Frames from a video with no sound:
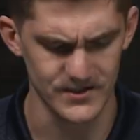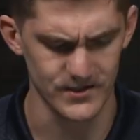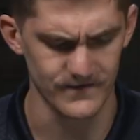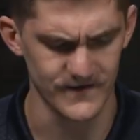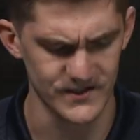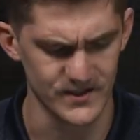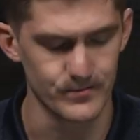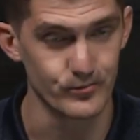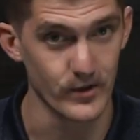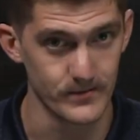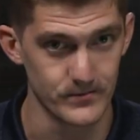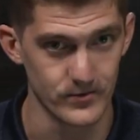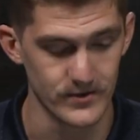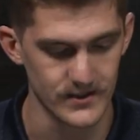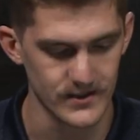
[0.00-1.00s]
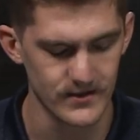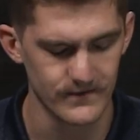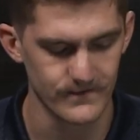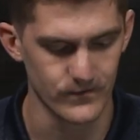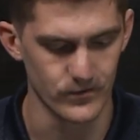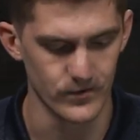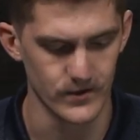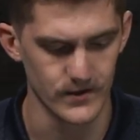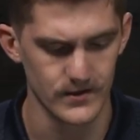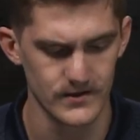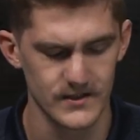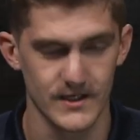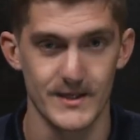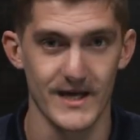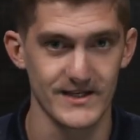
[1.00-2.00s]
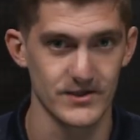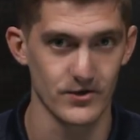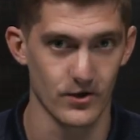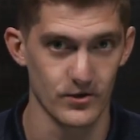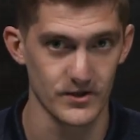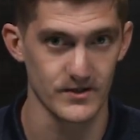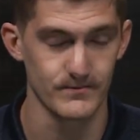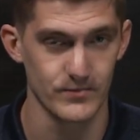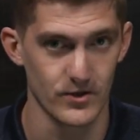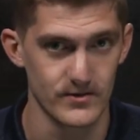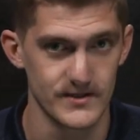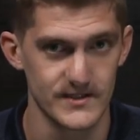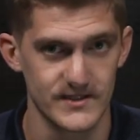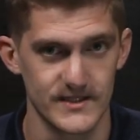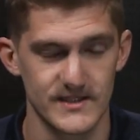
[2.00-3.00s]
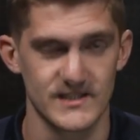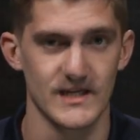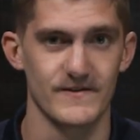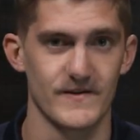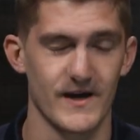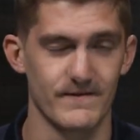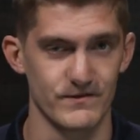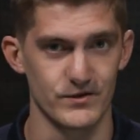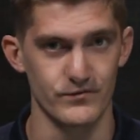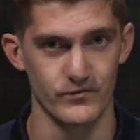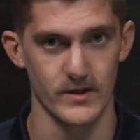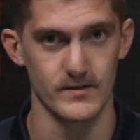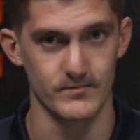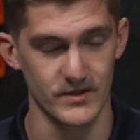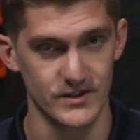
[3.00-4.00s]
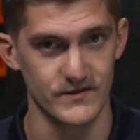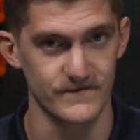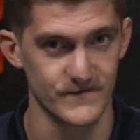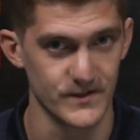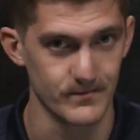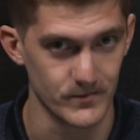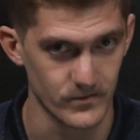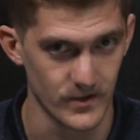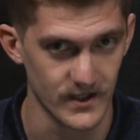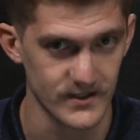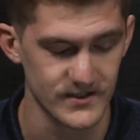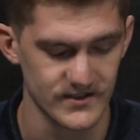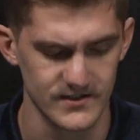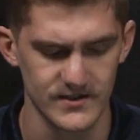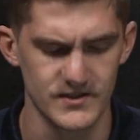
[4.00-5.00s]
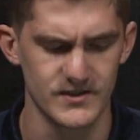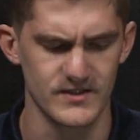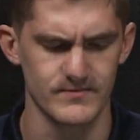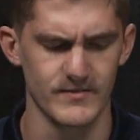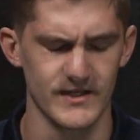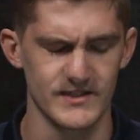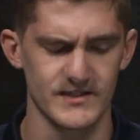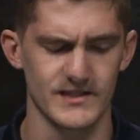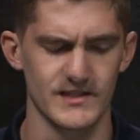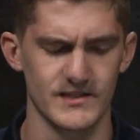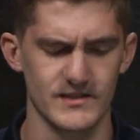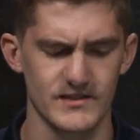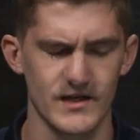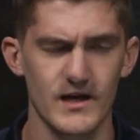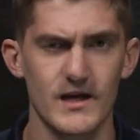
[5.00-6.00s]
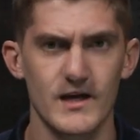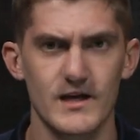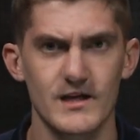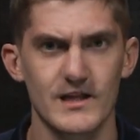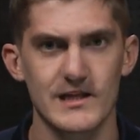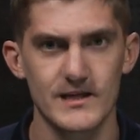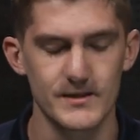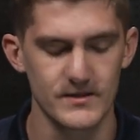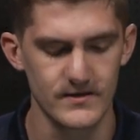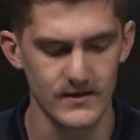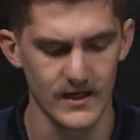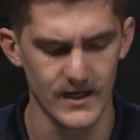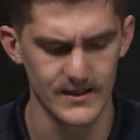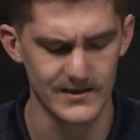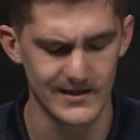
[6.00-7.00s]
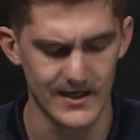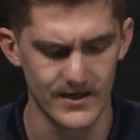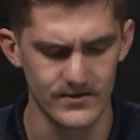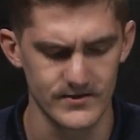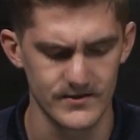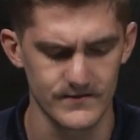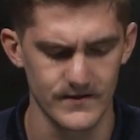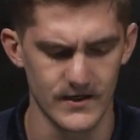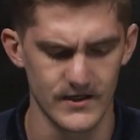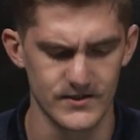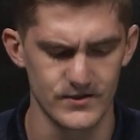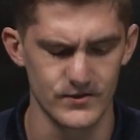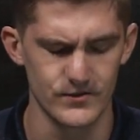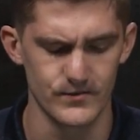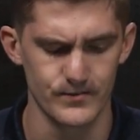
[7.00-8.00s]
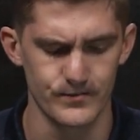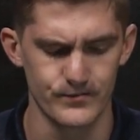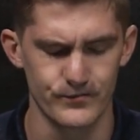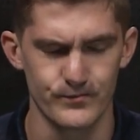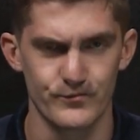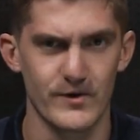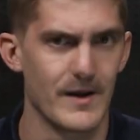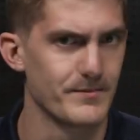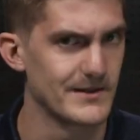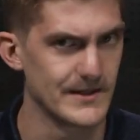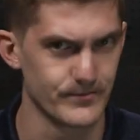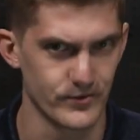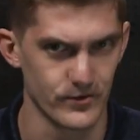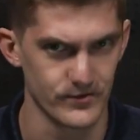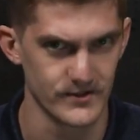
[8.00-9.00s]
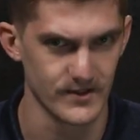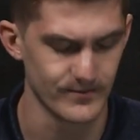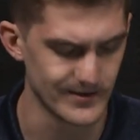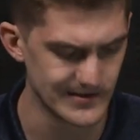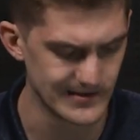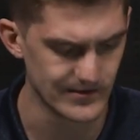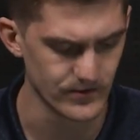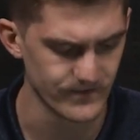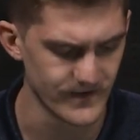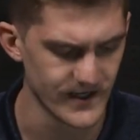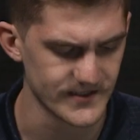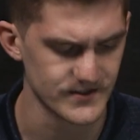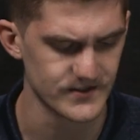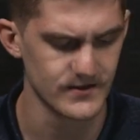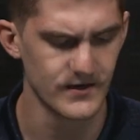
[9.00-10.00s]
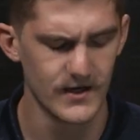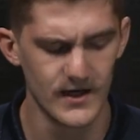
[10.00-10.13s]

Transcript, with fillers: serve as the breadboard for connecting all the components instead of having to run a bunch of jumper wires. This just makes things cleaner and allows us to rapidly prototype a little faster.